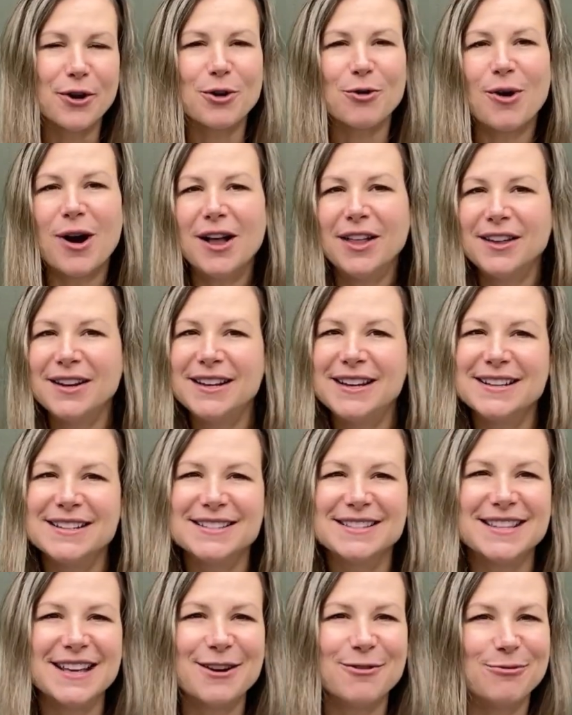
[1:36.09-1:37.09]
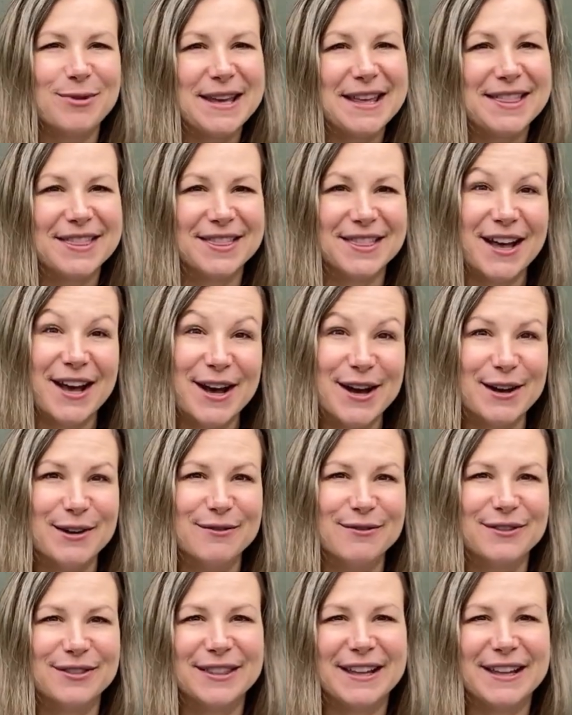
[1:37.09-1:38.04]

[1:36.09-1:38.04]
qualities that we love,